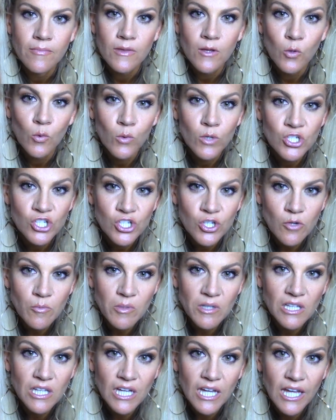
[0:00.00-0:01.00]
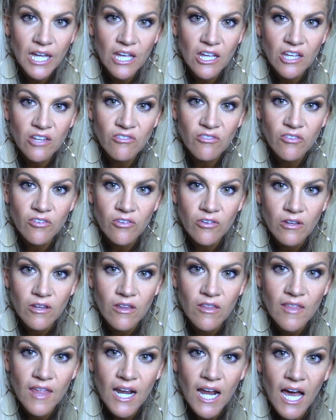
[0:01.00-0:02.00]
Would you believe
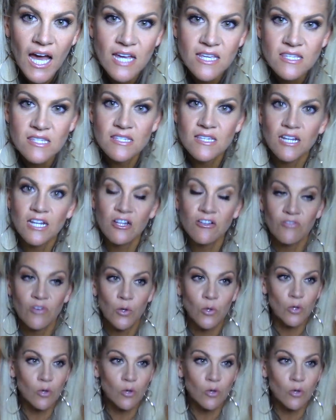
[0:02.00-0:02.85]
that I studied vocal